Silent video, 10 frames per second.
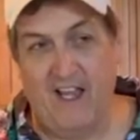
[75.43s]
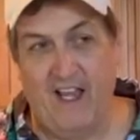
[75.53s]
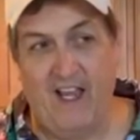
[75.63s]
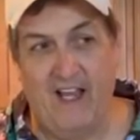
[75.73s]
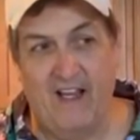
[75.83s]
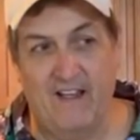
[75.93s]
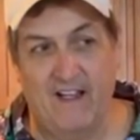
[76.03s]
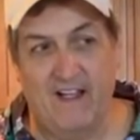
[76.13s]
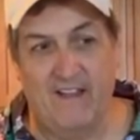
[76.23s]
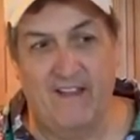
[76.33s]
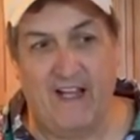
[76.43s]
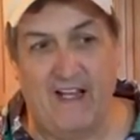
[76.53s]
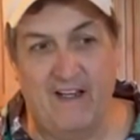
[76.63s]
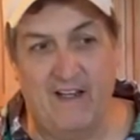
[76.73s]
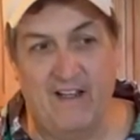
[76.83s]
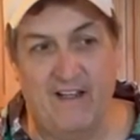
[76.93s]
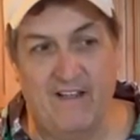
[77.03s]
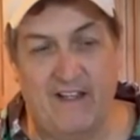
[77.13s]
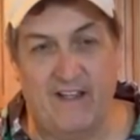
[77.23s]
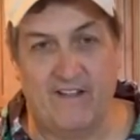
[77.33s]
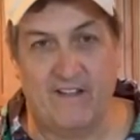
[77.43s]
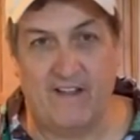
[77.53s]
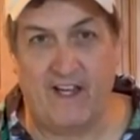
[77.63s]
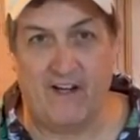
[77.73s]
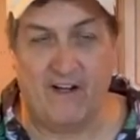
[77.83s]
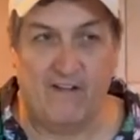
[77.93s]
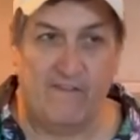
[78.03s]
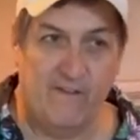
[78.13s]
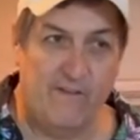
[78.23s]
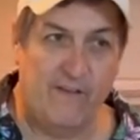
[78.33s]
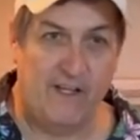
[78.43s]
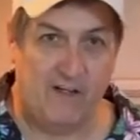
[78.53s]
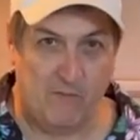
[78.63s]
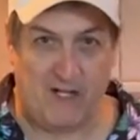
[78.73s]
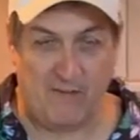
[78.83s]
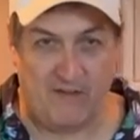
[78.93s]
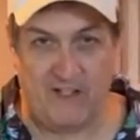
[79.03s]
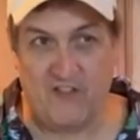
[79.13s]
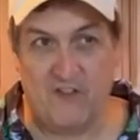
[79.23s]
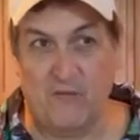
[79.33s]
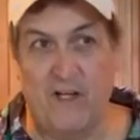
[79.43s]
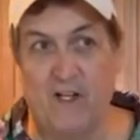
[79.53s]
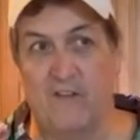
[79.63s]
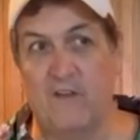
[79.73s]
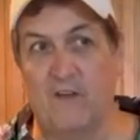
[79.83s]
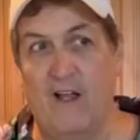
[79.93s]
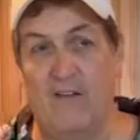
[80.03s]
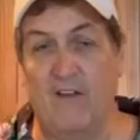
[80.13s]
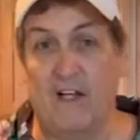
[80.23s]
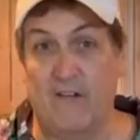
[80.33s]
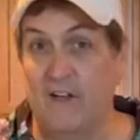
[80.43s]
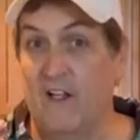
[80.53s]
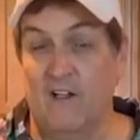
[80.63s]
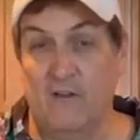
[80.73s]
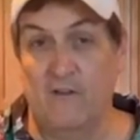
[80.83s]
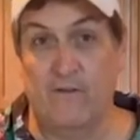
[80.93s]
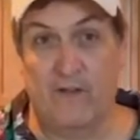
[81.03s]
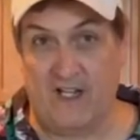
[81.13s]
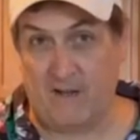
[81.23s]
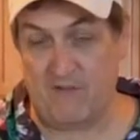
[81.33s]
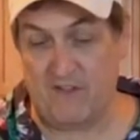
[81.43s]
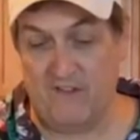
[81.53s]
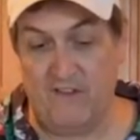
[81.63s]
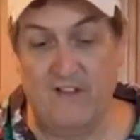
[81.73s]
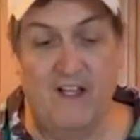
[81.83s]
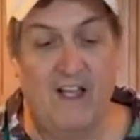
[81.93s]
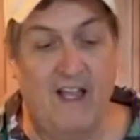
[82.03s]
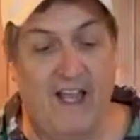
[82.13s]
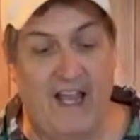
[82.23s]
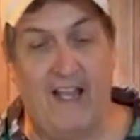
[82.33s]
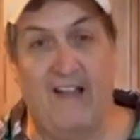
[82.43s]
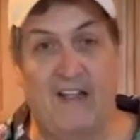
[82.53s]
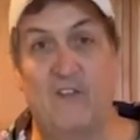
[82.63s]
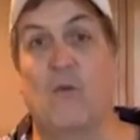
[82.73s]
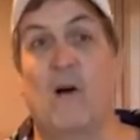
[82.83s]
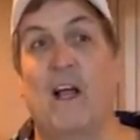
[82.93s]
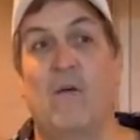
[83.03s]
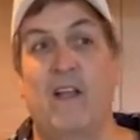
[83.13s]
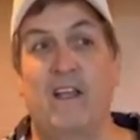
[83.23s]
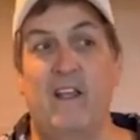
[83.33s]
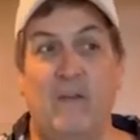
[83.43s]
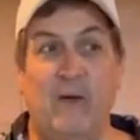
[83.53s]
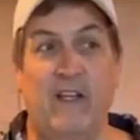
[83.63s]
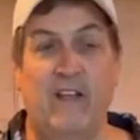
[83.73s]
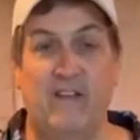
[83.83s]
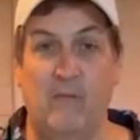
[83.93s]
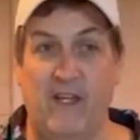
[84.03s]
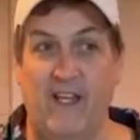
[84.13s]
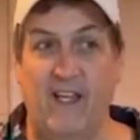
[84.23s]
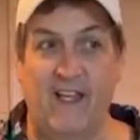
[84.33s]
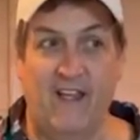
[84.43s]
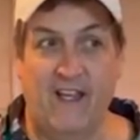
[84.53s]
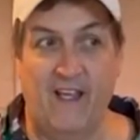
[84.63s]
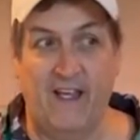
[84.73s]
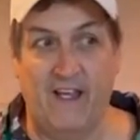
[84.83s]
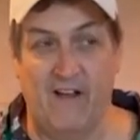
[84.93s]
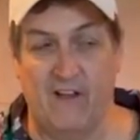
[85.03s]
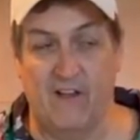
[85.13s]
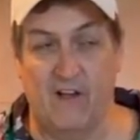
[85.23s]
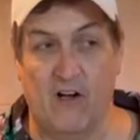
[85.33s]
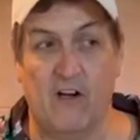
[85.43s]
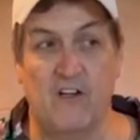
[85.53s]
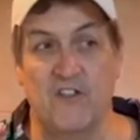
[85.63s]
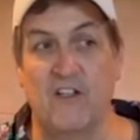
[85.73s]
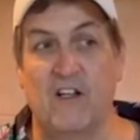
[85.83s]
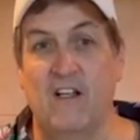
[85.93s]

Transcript: and uh, that takes care of the vegan population. We also have a lot of gluten-free options, and that's why we, we need to be in a large